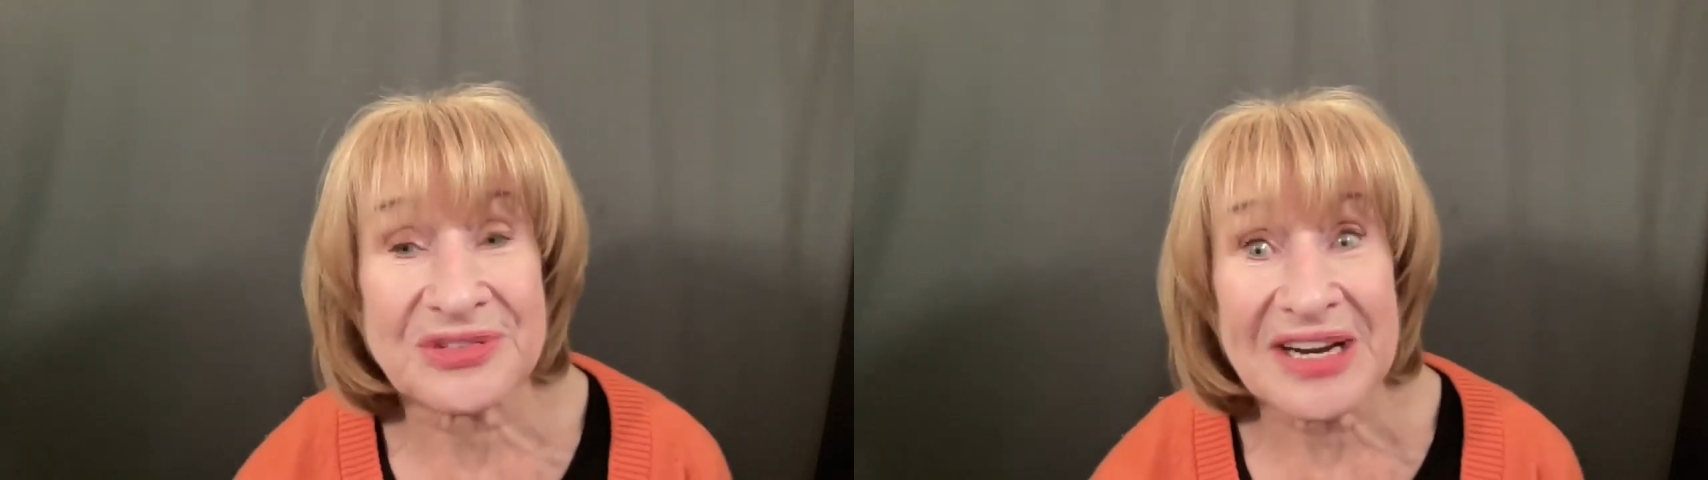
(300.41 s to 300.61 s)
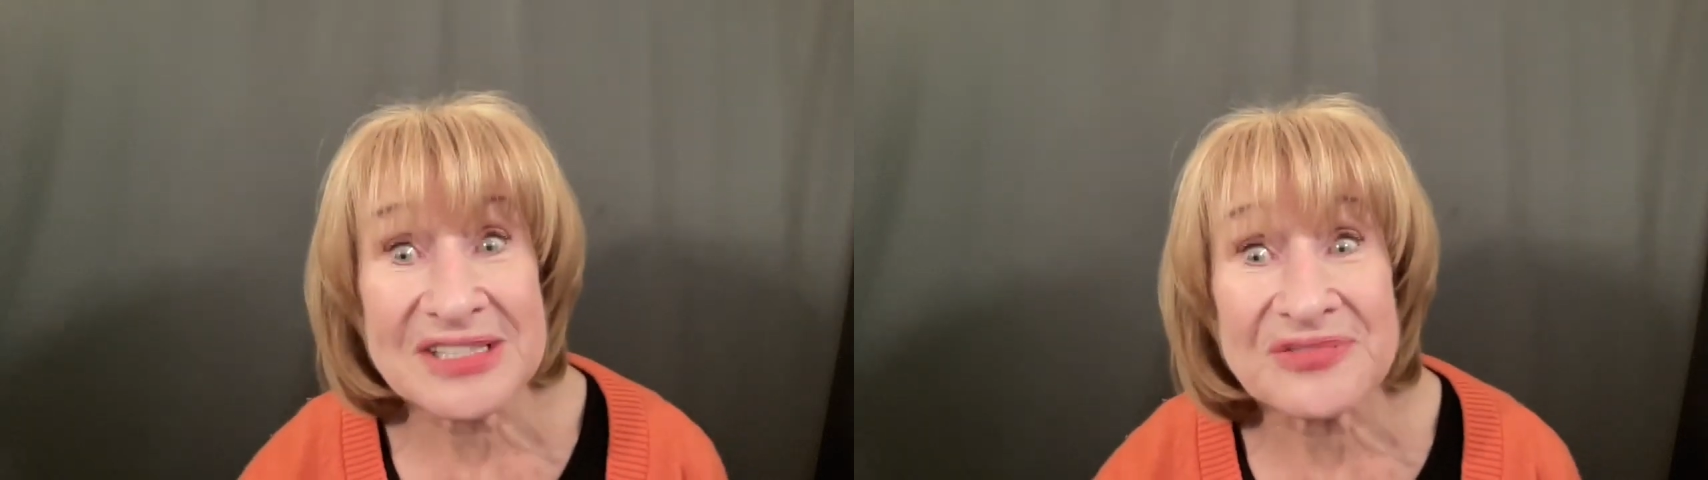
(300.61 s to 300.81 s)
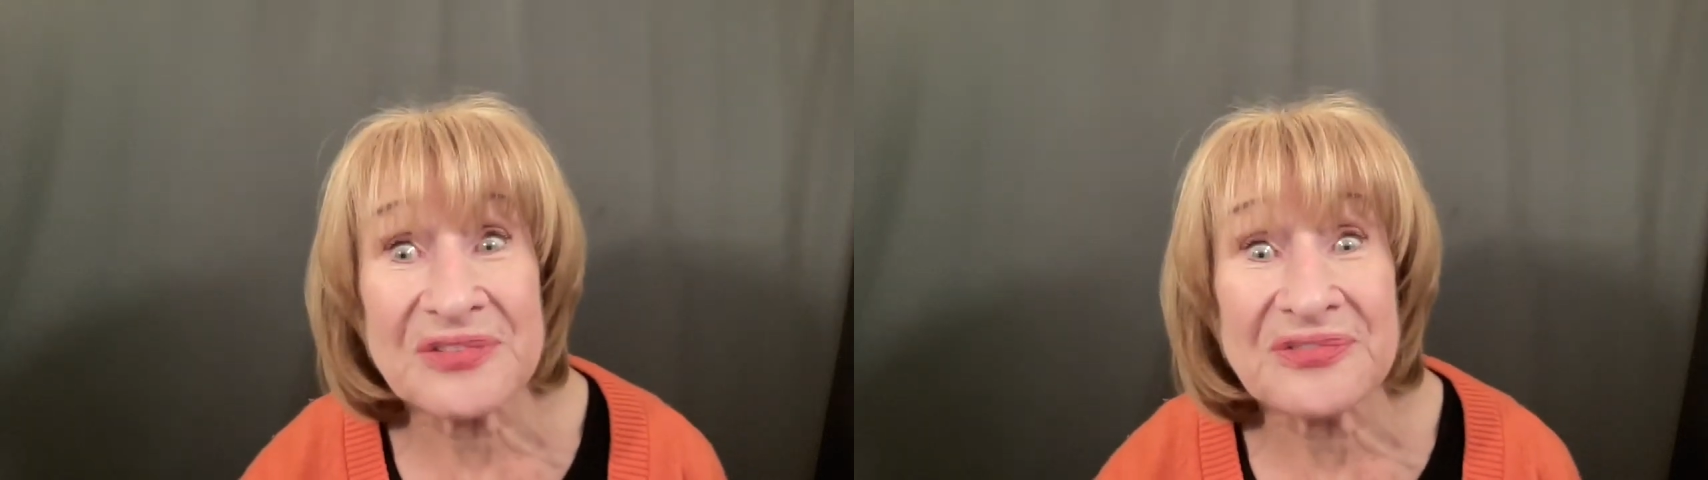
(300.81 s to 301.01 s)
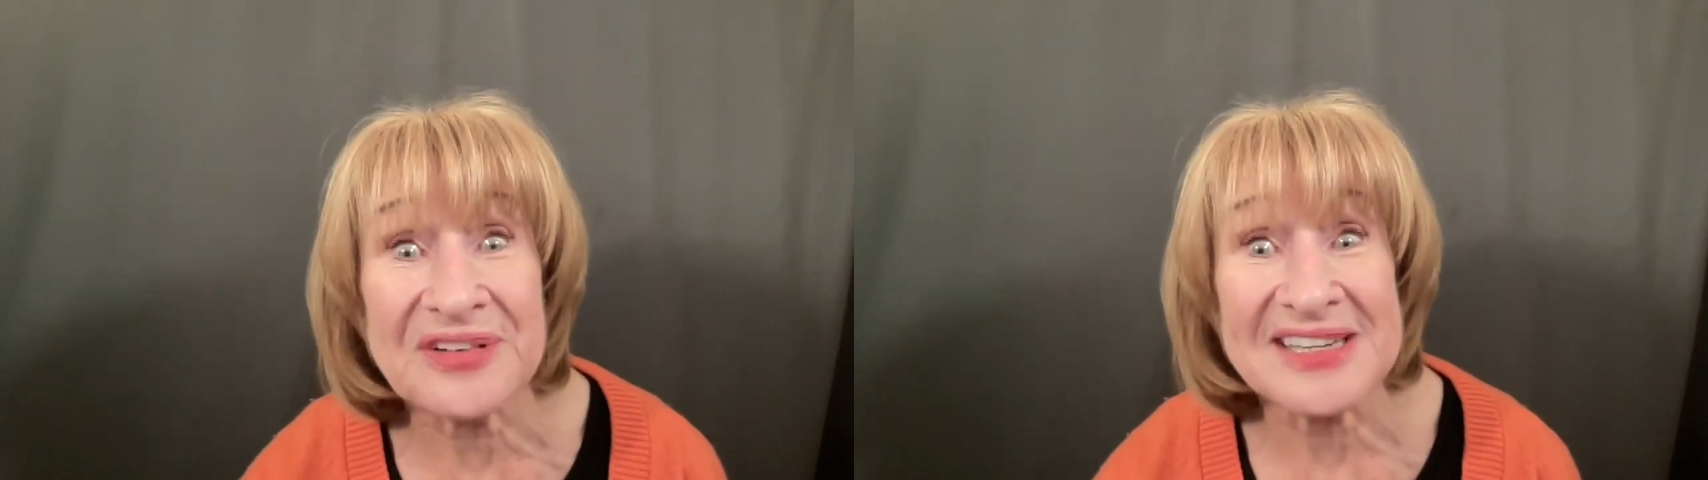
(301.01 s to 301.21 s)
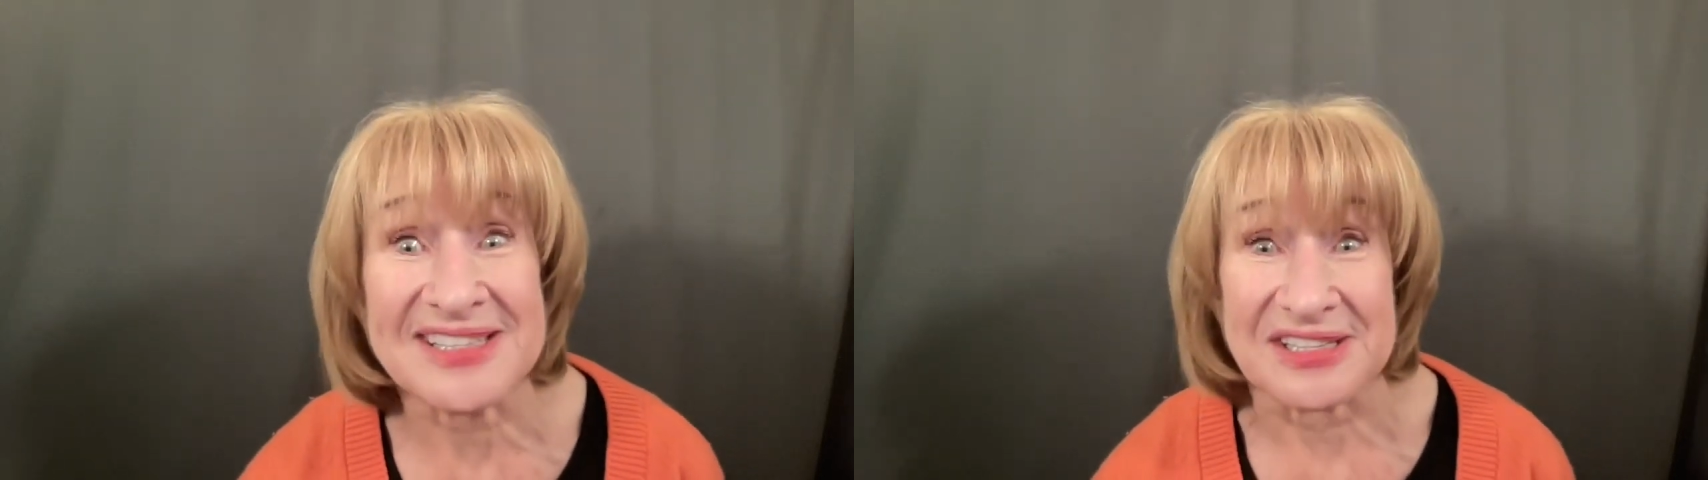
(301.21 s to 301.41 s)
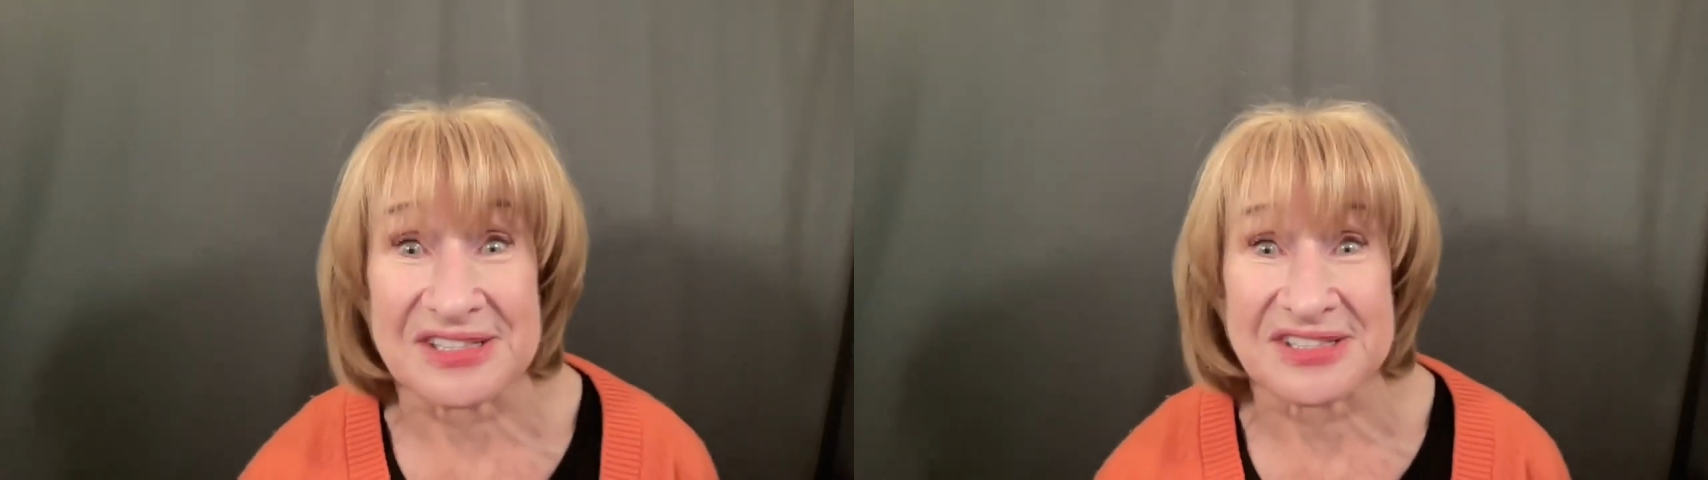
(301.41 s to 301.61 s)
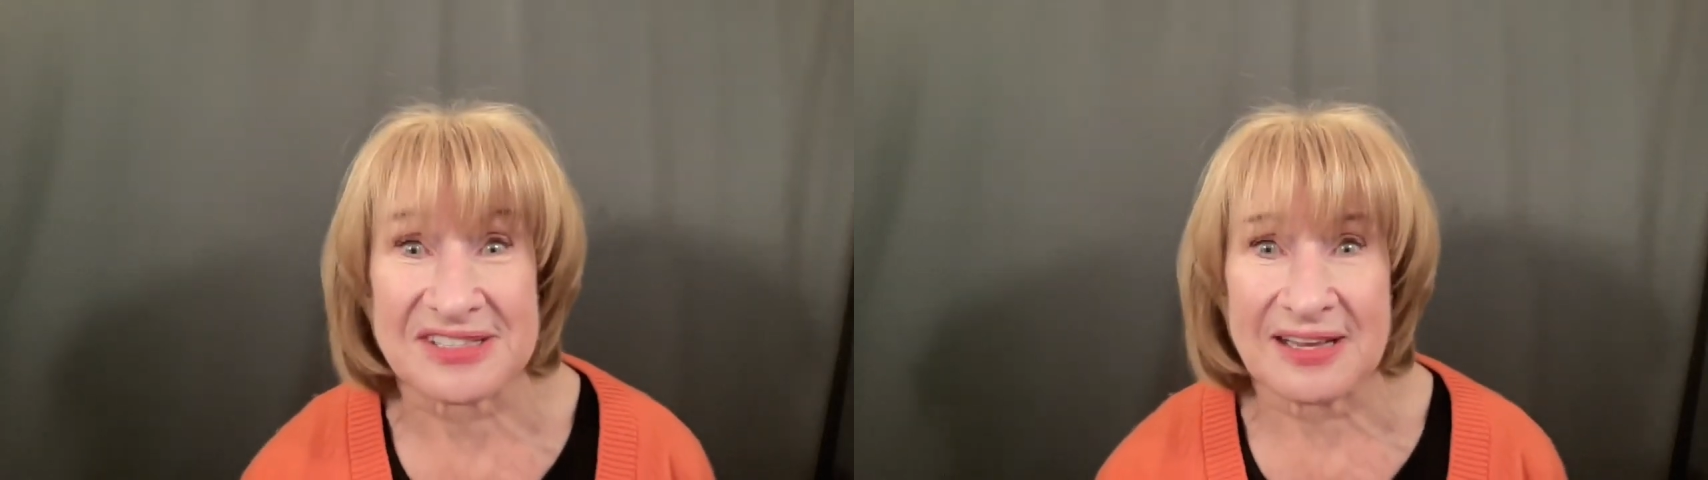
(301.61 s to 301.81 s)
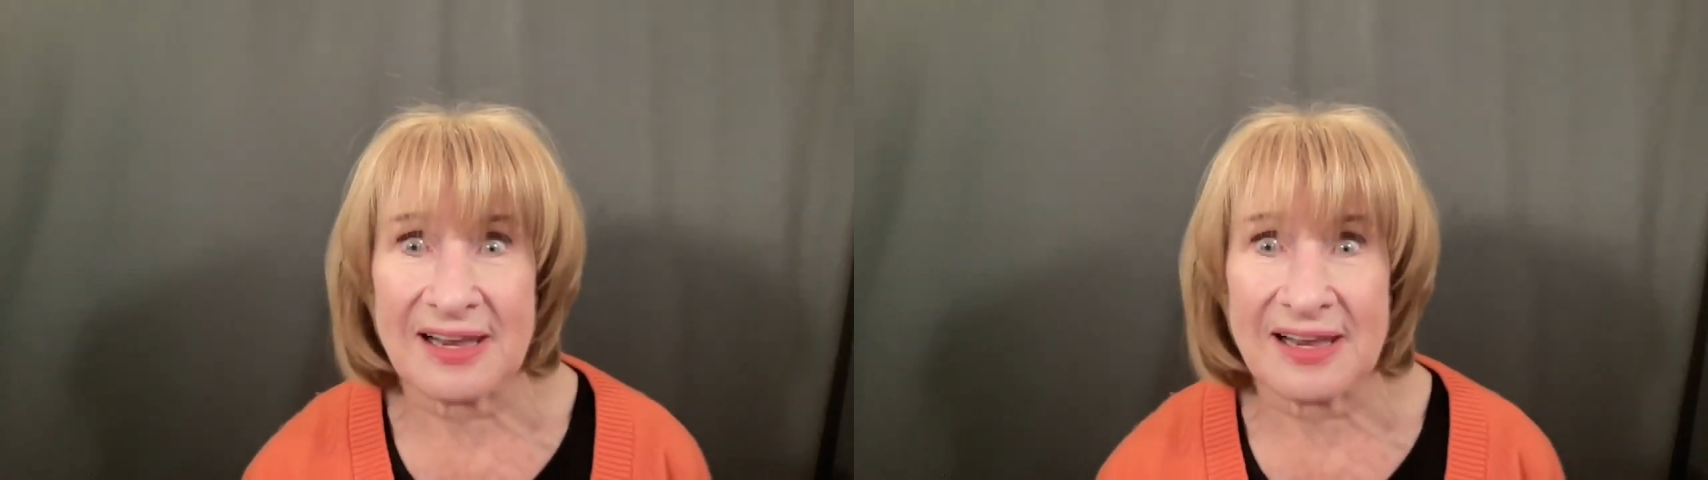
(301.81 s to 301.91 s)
transfer freezes